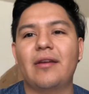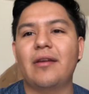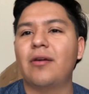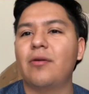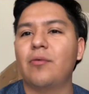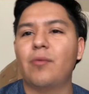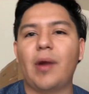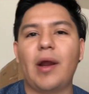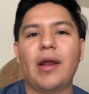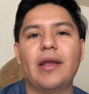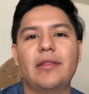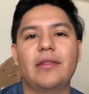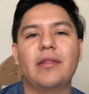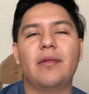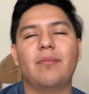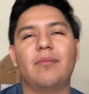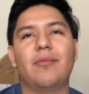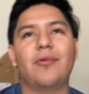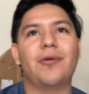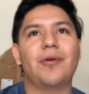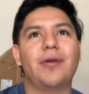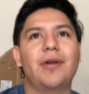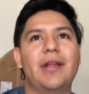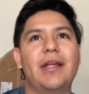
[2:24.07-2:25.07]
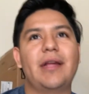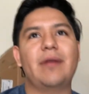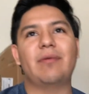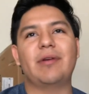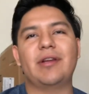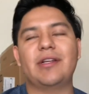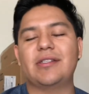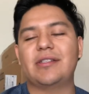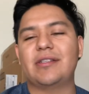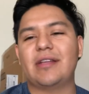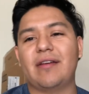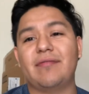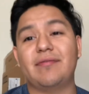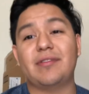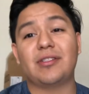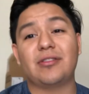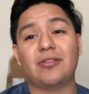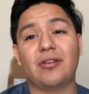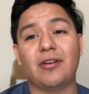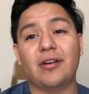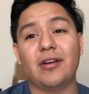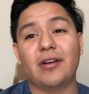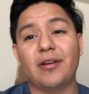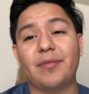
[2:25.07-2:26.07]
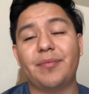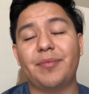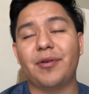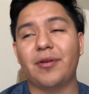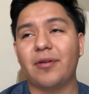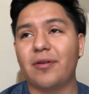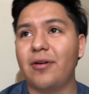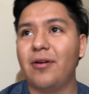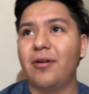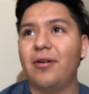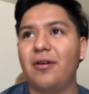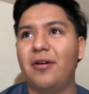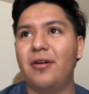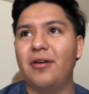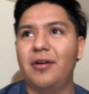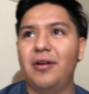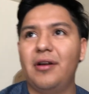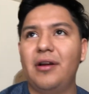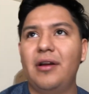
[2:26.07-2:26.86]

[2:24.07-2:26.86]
right in the morning when you still haven't started up your car,